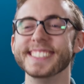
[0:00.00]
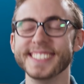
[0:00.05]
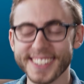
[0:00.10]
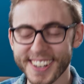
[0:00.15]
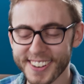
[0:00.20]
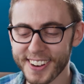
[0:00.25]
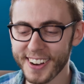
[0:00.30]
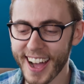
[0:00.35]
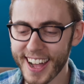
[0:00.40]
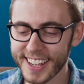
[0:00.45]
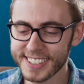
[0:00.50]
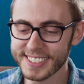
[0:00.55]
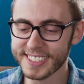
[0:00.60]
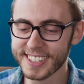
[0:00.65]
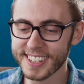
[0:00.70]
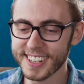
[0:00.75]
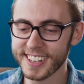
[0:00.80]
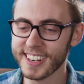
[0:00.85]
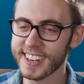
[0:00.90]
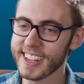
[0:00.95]
So high
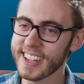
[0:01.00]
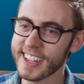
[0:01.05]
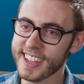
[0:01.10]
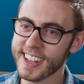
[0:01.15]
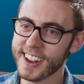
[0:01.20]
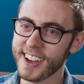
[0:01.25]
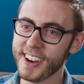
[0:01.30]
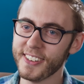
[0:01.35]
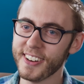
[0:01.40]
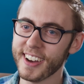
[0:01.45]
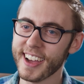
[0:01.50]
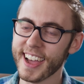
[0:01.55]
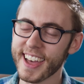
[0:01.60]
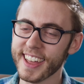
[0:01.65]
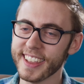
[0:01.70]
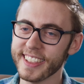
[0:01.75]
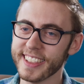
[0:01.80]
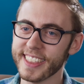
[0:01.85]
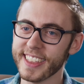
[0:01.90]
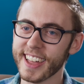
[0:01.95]
security, you know,
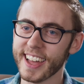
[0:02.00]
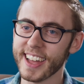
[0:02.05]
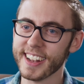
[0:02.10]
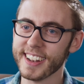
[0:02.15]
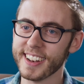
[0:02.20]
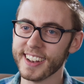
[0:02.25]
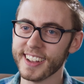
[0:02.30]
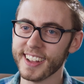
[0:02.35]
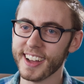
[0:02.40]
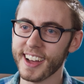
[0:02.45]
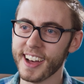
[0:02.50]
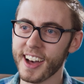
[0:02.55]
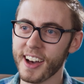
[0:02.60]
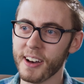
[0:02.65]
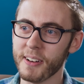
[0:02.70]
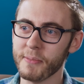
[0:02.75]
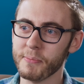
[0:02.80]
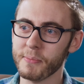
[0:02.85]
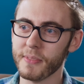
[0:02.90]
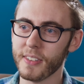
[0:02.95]
and then
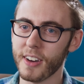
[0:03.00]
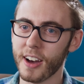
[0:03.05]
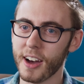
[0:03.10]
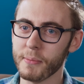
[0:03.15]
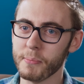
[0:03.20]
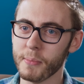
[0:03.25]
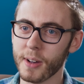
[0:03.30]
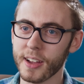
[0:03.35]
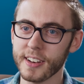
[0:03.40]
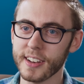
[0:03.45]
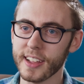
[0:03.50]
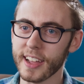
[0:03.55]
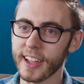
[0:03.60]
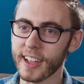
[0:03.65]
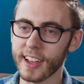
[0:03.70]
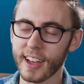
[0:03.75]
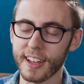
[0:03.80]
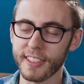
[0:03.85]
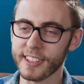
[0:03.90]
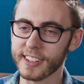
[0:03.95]
on
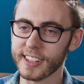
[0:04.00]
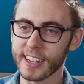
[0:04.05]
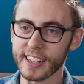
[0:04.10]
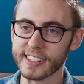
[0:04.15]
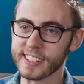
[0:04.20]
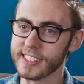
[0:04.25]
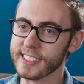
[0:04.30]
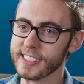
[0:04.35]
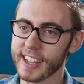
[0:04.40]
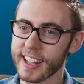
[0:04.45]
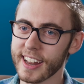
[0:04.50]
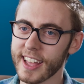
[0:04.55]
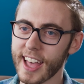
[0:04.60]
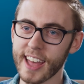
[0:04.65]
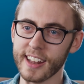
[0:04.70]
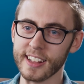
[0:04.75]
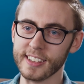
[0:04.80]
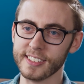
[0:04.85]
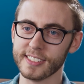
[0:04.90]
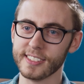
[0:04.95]
Monday, I think I didn't get
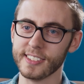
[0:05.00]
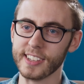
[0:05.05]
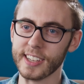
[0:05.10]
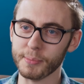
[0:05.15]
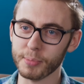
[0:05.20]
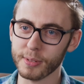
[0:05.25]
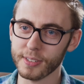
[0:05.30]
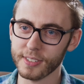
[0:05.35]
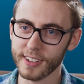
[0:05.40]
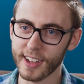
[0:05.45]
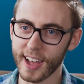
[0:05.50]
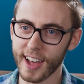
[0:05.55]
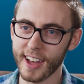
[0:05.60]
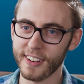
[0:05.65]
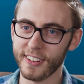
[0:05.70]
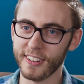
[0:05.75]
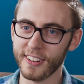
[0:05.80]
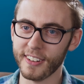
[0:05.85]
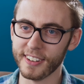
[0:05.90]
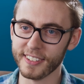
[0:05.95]
any sleep
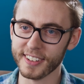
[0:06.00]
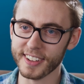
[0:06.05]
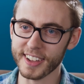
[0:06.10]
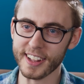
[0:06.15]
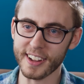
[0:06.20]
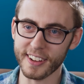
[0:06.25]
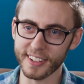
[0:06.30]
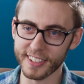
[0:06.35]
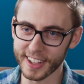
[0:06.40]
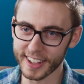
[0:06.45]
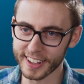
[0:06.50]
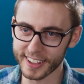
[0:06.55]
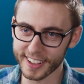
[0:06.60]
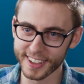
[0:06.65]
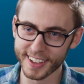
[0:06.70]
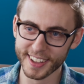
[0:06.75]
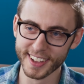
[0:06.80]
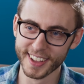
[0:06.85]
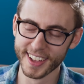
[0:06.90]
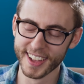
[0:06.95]
at all, you know, like,
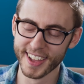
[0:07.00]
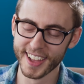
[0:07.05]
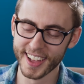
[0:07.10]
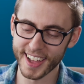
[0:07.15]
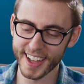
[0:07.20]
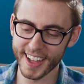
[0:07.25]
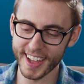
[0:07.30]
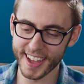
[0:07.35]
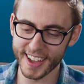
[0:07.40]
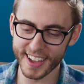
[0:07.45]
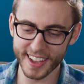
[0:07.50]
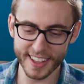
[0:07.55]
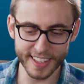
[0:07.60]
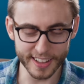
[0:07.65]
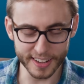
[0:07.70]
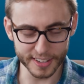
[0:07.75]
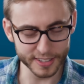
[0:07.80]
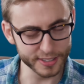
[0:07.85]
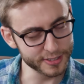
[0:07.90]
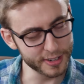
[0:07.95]
and
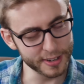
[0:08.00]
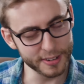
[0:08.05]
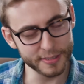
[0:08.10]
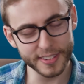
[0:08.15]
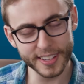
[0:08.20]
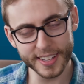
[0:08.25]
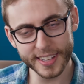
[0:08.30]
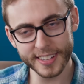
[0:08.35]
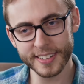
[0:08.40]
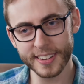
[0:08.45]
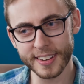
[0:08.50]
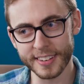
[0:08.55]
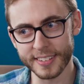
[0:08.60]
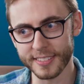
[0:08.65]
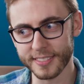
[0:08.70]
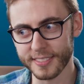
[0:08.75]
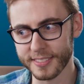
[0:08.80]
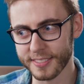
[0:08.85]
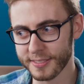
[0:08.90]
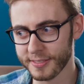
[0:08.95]
I drove in
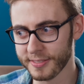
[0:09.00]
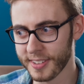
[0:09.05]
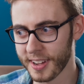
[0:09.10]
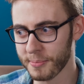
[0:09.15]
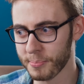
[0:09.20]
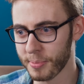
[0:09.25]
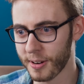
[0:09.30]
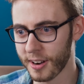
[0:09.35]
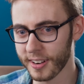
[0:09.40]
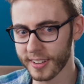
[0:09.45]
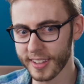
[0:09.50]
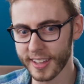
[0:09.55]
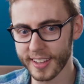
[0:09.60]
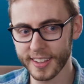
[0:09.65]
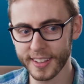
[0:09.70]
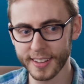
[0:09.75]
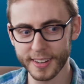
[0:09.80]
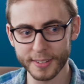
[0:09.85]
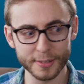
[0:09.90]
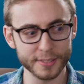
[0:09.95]
and found
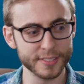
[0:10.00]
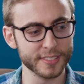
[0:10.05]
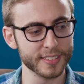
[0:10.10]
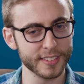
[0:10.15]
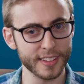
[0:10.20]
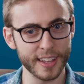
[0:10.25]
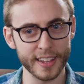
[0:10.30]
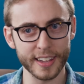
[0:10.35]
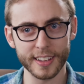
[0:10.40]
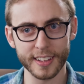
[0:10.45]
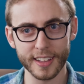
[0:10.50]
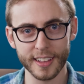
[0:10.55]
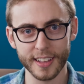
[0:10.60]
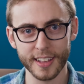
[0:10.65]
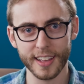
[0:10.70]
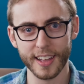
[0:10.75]
parking, and it was like,